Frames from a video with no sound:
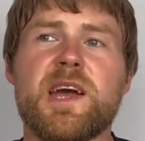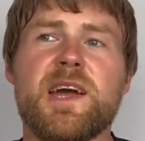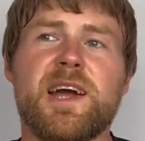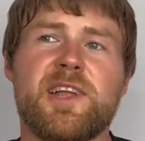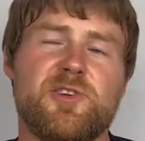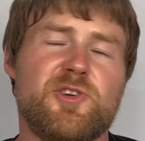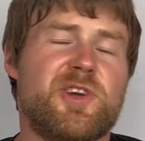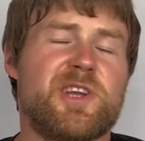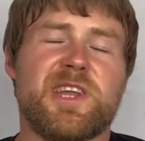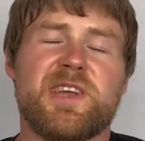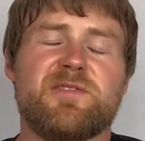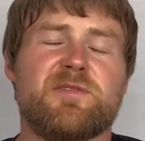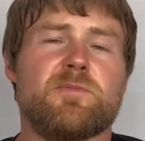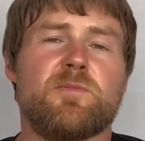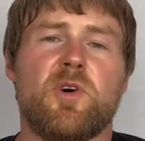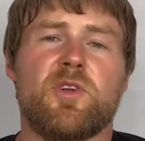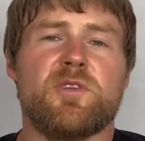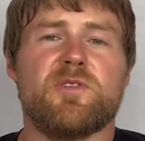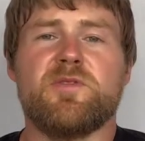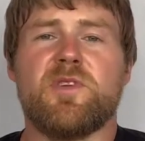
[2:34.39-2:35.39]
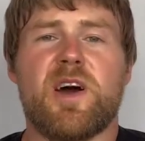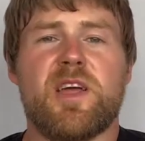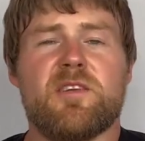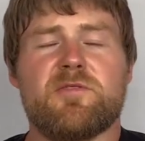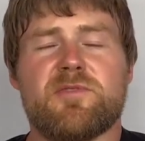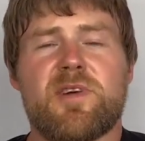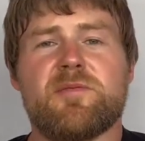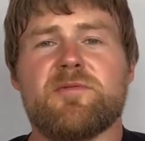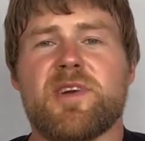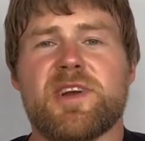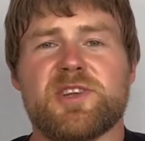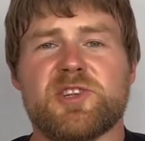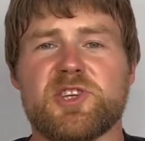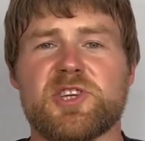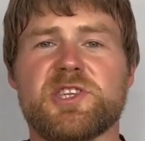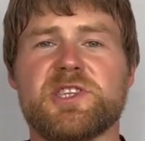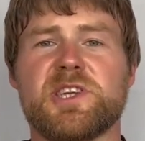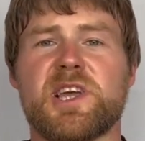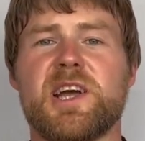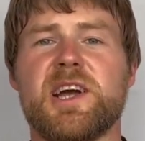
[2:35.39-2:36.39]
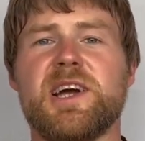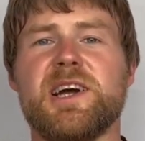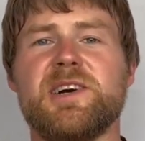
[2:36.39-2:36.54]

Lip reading: and you can even modify the rep ranges.